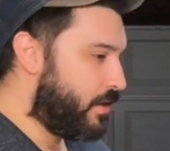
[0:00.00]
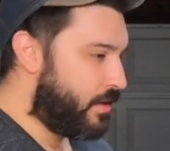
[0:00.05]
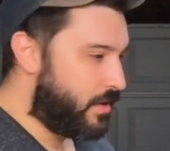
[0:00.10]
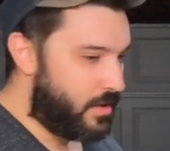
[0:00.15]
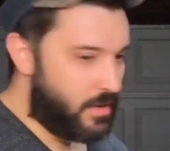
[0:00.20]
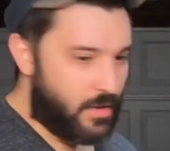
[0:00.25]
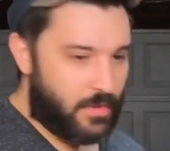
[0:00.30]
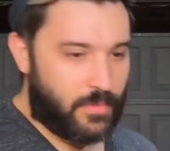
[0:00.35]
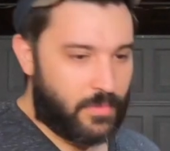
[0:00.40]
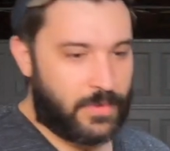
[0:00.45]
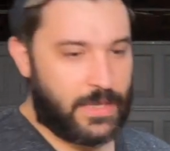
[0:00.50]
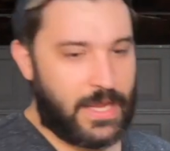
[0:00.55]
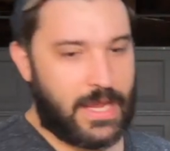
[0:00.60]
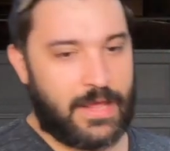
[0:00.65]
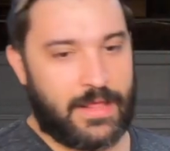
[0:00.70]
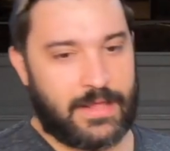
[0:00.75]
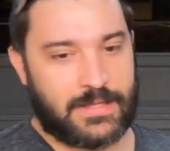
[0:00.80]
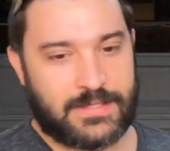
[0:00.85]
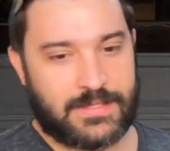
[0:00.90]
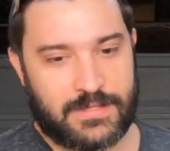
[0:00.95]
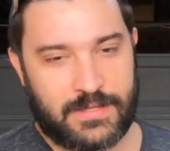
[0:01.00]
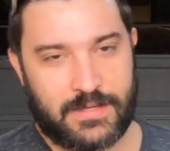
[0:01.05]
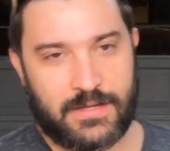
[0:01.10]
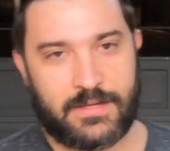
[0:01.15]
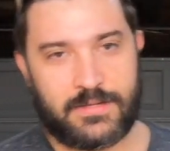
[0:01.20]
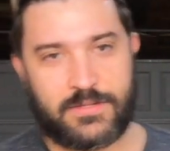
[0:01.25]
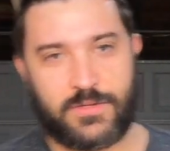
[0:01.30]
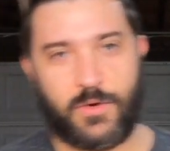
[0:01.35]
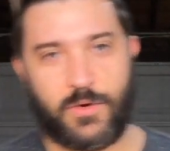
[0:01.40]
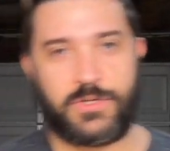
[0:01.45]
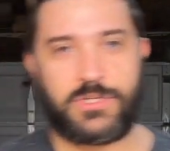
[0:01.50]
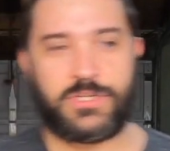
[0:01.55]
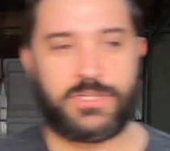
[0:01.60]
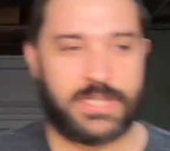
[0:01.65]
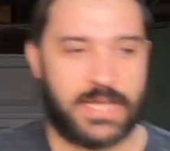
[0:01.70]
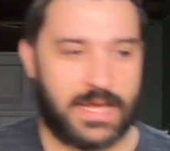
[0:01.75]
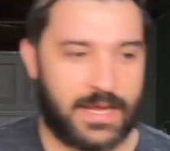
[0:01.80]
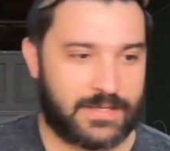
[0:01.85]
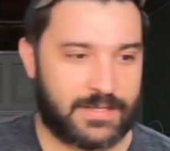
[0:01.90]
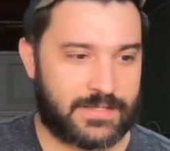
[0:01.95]
but yeah, that's the torture
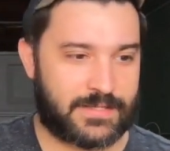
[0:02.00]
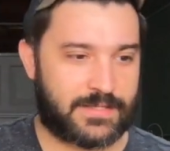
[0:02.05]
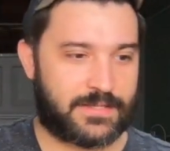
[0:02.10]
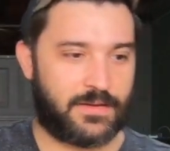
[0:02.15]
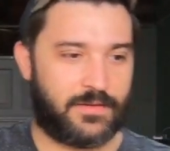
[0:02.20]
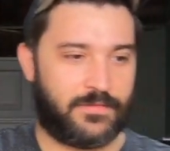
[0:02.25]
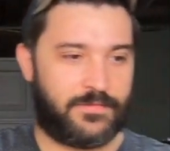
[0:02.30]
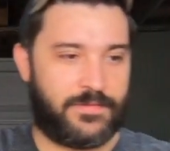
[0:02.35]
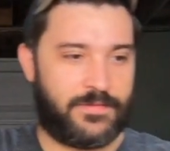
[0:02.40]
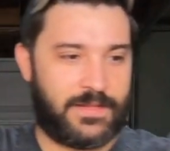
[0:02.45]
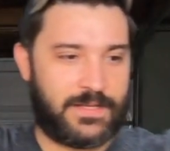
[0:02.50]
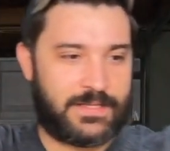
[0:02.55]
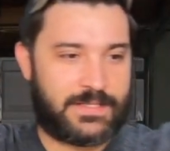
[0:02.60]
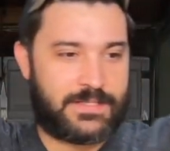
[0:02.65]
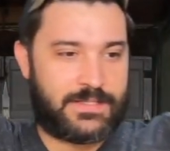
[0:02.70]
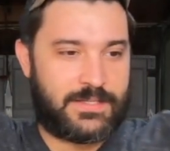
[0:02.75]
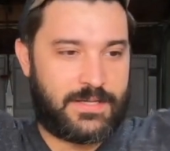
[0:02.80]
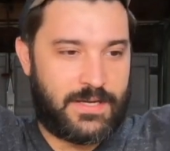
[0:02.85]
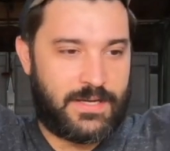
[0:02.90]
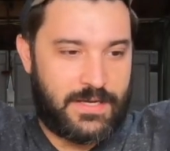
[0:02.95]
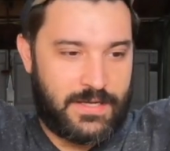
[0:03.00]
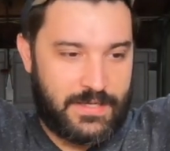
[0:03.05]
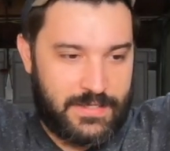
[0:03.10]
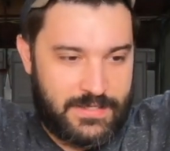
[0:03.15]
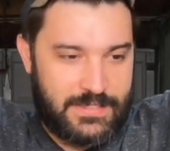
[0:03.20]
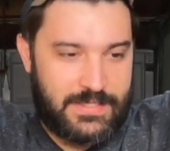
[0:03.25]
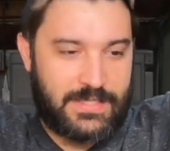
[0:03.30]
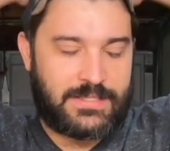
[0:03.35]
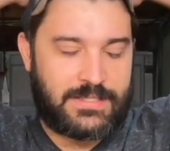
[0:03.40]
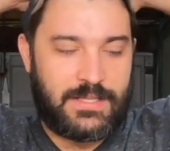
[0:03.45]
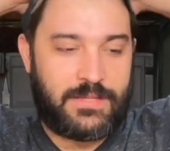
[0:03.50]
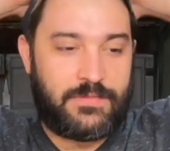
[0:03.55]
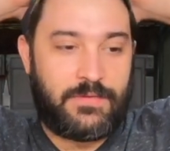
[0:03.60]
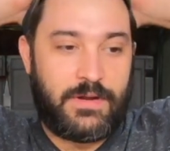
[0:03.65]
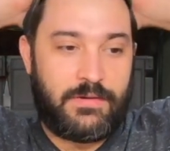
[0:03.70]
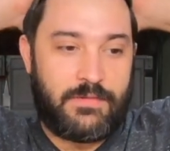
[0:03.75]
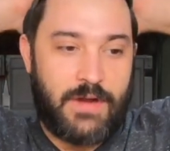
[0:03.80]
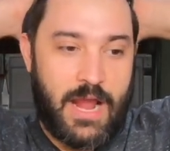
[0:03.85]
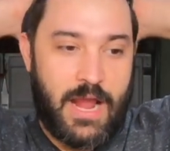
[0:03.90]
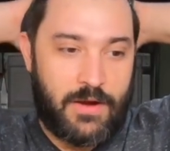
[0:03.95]
test of this 63
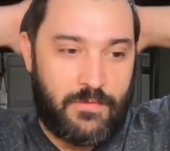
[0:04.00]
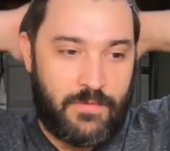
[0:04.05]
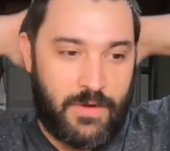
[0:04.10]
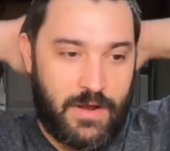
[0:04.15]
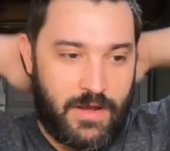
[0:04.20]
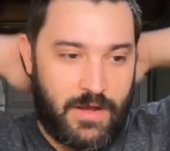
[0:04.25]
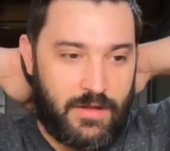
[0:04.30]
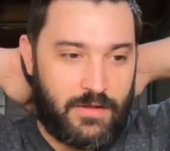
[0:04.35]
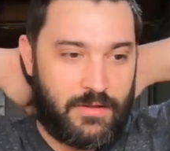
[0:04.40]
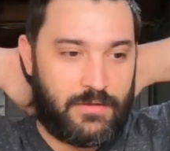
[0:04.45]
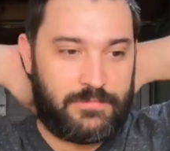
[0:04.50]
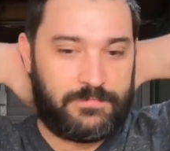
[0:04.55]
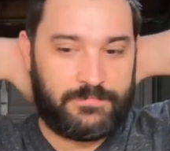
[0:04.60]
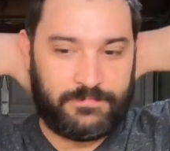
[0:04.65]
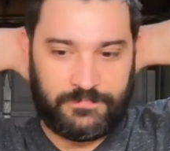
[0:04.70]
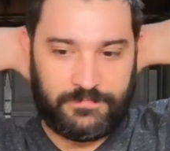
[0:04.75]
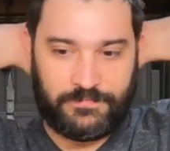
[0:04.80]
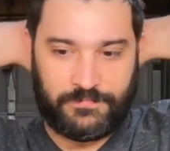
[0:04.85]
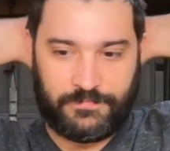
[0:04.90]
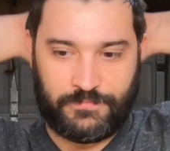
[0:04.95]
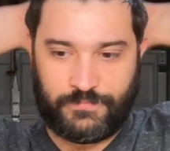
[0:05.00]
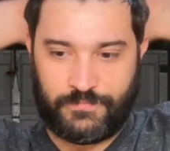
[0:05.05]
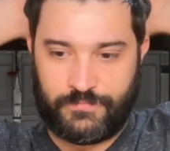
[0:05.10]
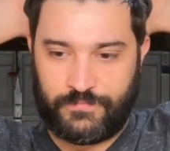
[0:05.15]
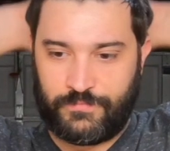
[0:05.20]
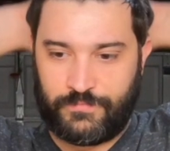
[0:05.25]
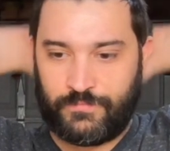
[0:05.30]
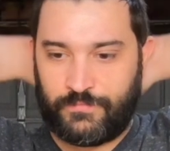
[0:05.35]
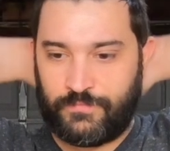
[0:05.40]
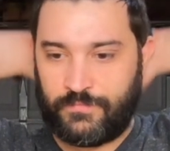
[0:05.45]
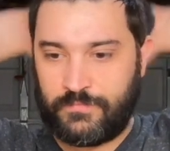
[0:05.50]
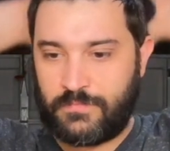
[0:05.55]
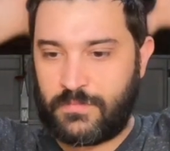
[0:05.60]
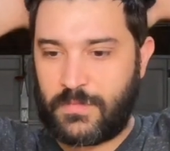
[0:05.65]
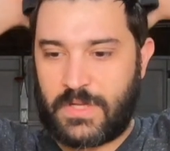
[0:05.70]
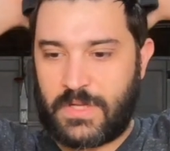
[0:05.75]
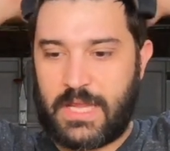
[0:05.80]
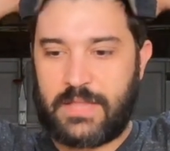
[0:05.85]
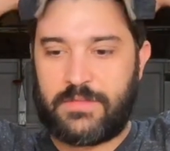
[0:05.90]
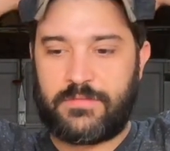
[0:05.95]
Rockwell
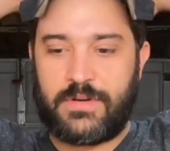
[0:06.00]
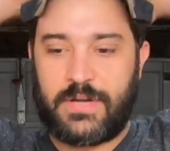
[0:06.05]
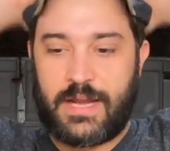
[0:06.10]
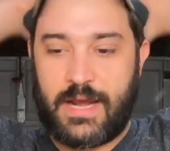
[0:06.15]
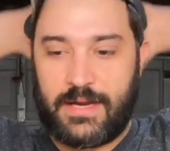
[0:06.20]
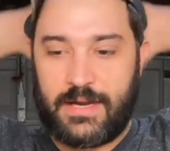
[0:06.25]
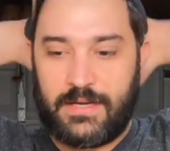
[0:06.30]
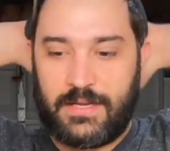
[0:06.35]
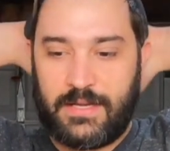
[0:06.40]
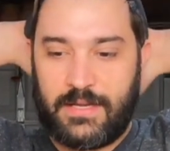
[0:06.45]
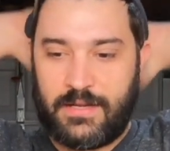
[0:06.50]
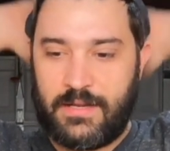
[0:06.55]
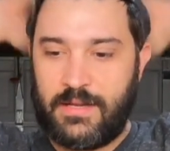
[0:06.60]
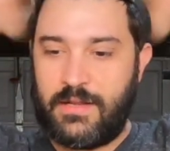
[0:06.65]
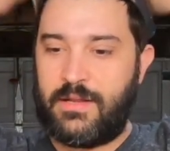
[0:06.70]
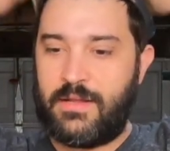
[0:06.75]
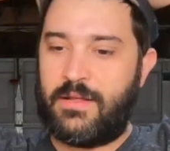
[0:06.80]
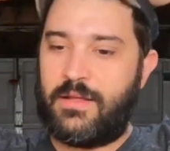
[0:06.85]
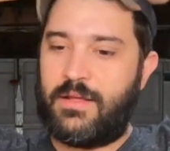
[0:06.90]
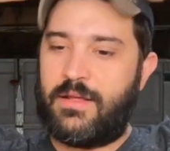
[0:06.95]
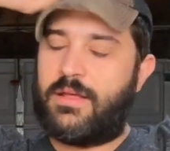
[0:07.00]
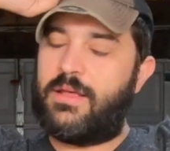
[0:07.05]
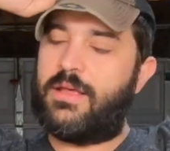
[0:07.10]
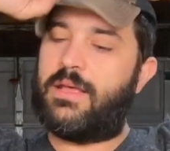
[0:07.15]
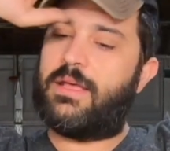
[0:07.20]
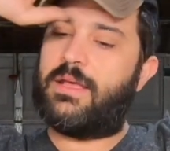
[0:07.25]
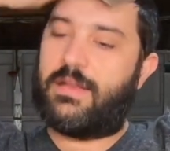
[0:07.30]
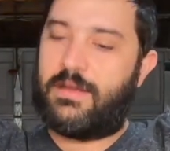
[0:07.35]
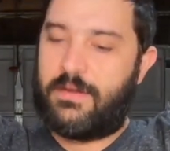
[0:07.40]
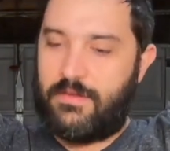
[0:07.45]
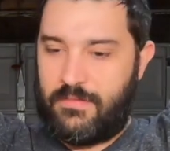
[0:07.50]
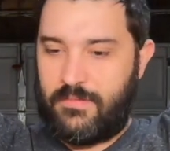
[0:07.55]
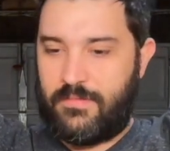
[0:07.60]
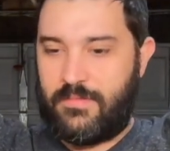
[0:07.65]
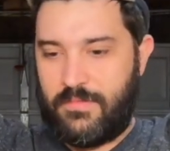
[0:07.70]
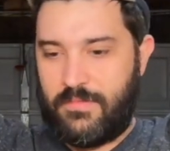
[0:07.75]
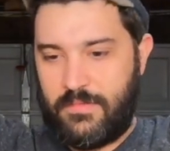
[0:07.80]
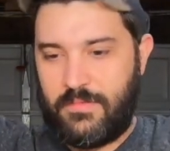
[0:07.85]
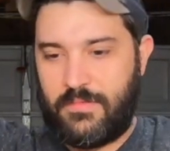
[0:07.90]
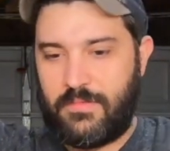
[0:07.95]
K390. It
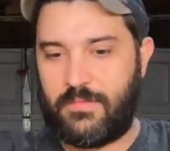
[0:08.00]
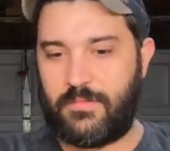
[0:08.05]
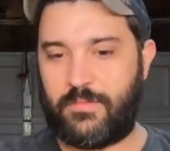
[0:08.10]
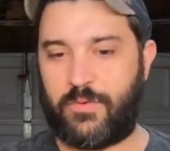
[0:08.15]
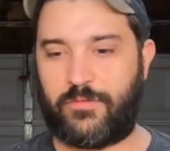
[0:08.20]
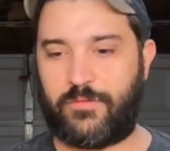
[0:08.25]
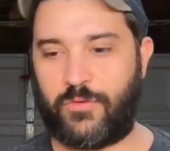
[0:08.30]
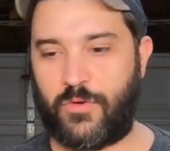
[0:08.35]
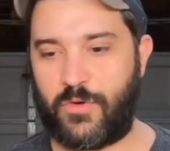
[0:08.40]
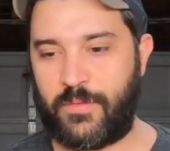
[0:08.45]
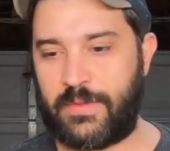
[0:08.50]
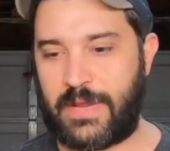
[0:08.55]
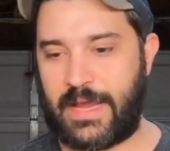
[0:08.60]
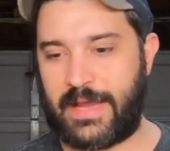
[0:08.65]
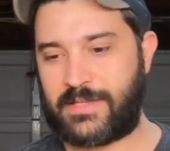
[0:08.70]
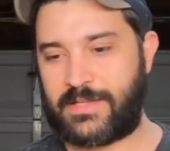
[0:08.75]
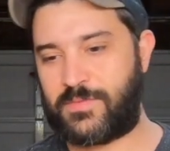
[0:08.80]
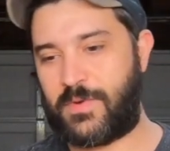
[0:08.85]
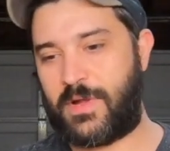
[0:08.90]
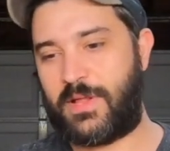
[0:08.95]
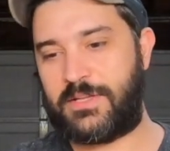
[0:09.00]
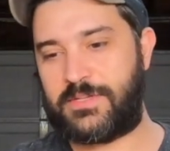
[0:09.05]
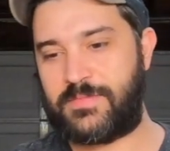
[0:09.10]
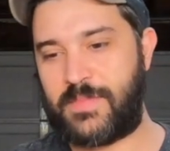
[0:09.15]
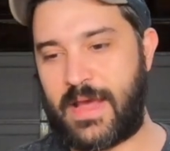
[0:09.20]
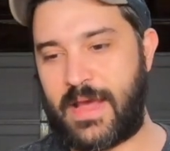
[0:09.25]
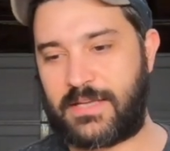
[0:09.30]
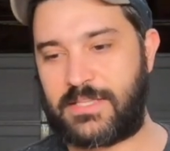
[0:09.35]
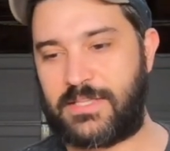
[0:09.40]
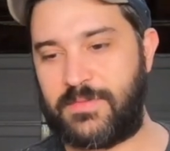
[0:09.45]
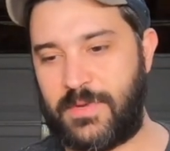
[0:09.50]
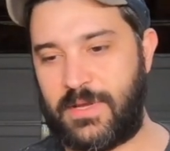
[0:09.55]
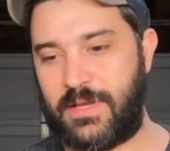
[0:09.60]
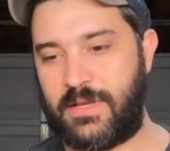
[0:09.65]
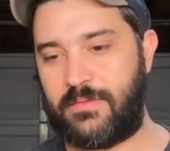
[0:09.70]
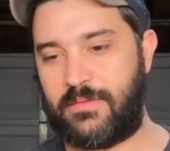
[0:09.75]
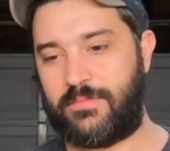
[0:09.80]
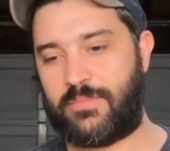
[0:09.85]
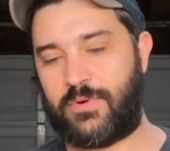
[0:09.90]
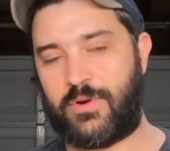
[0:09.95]
performed as well as
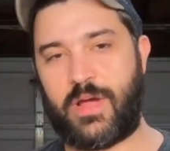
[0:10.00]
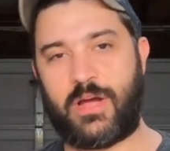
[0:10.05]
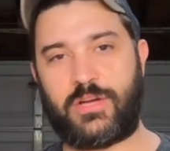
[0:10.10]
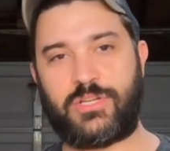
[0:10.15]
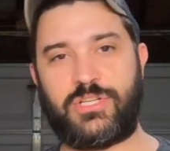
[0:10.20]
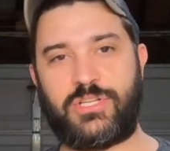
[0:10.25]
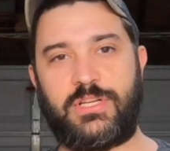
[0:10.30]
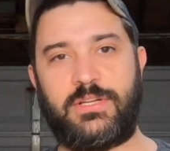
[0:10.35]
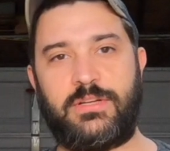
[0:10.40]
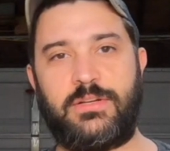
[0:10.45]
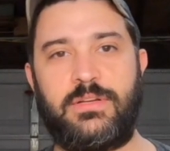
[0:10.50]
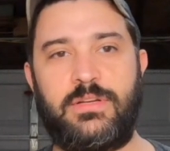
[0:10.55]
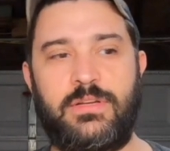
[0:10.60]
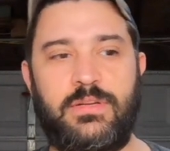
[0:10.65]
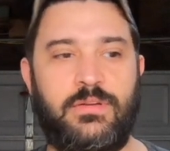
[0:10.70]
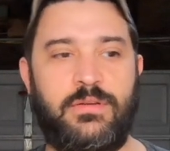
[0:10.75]
Maximate production,